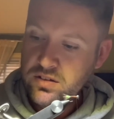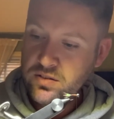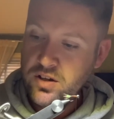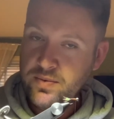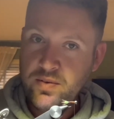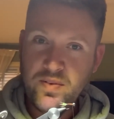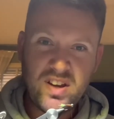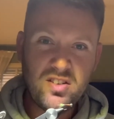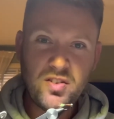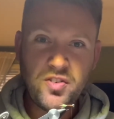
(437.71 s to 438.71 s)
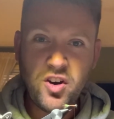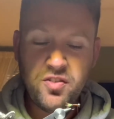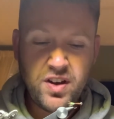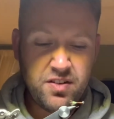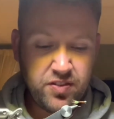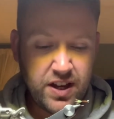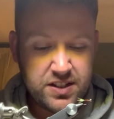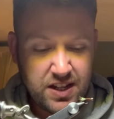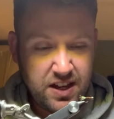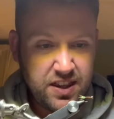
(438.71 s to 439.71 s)
Now maybe make another 4 or 5 flies
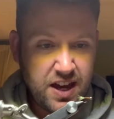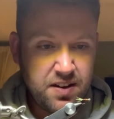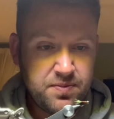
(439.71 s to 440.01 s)
out of that.